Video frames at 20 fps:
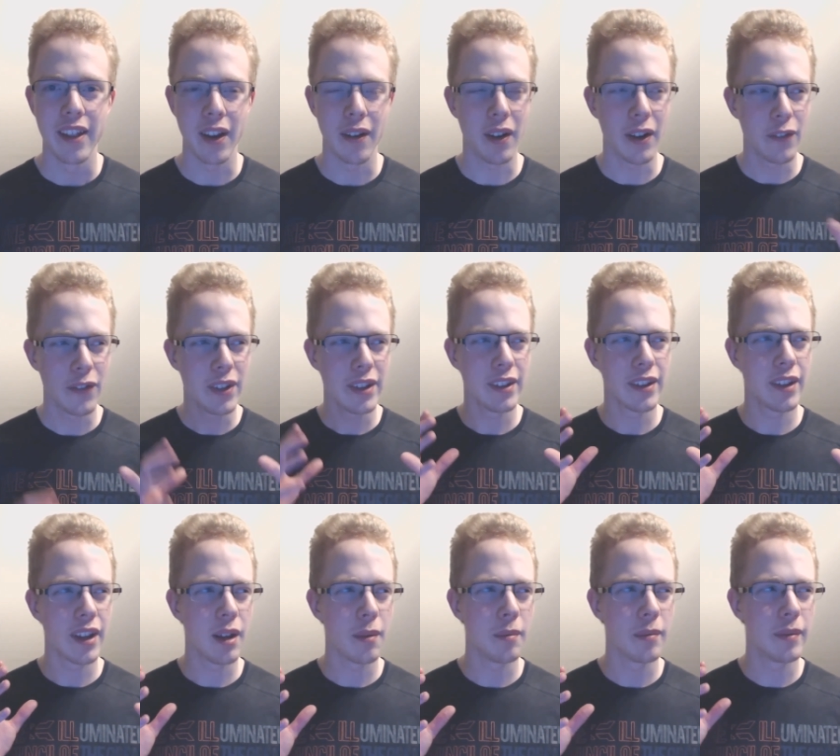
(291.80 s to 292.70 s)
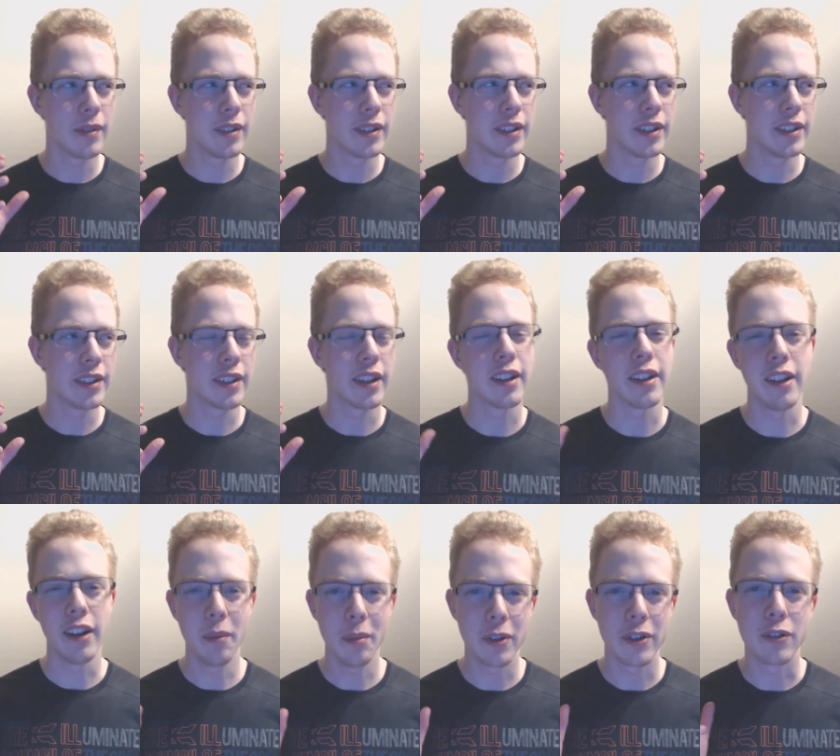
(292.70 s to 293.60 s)
Now, I think the game is a
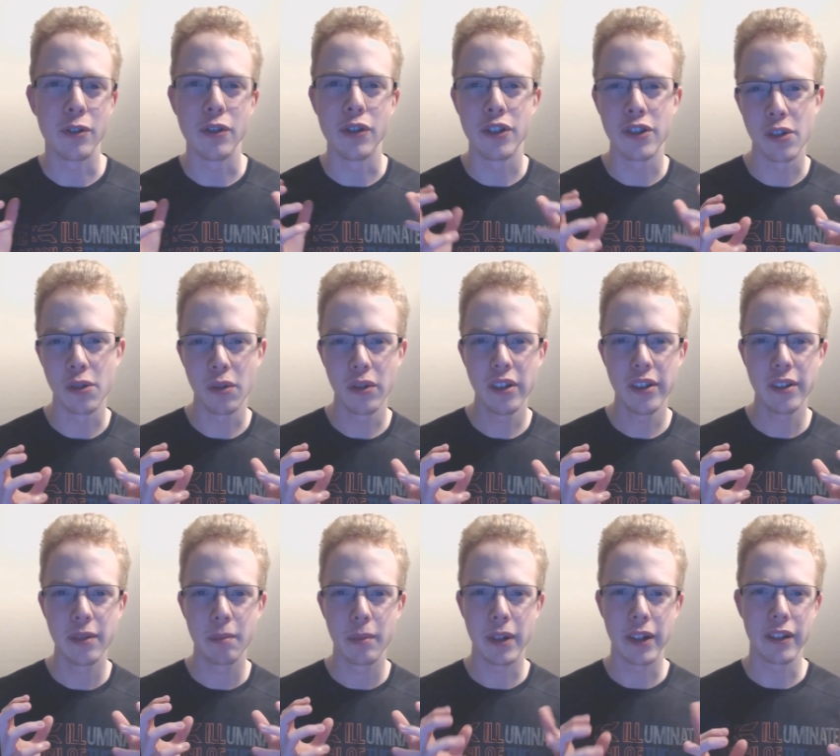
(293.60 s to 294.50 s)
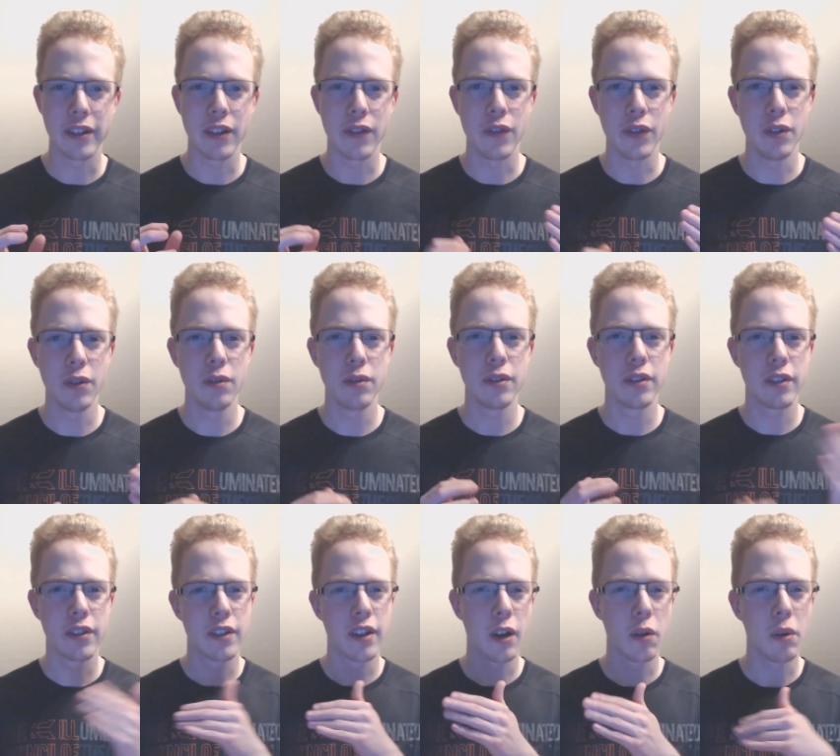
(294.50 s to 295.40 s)
little bit too short, because if you
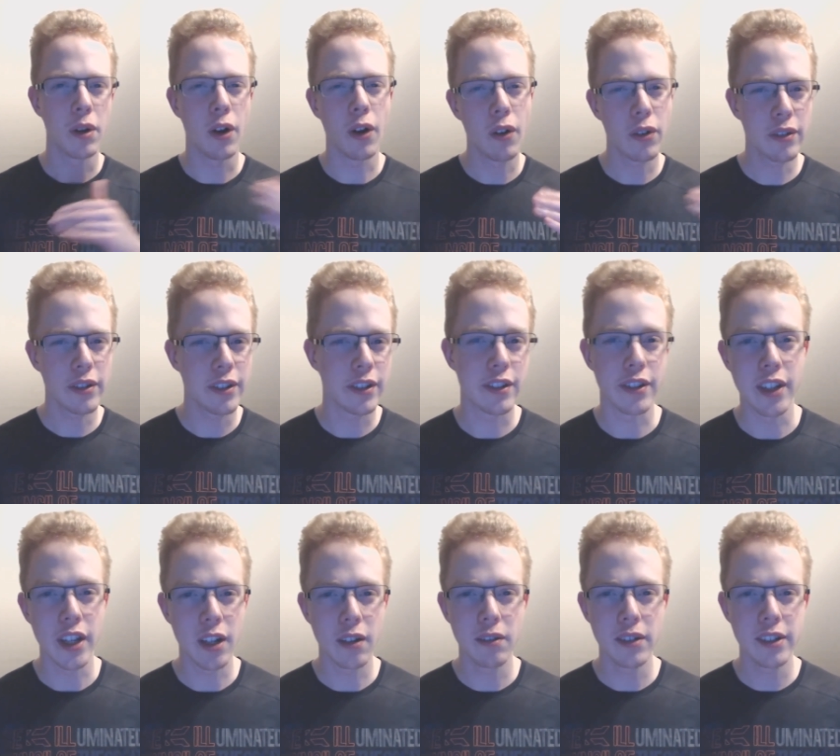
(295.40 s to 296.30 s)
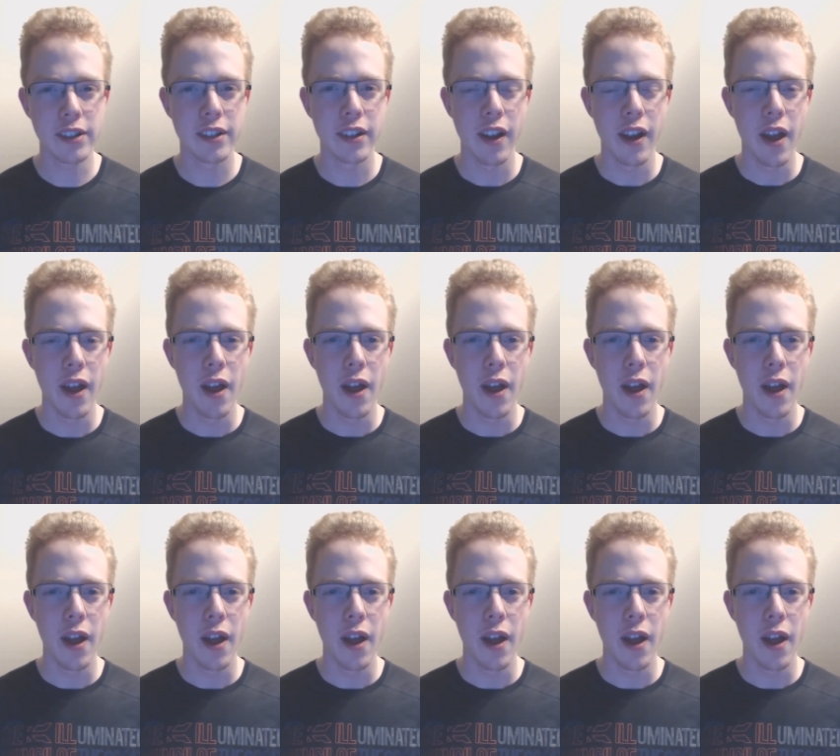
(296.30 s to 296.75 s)
take away all these secrets,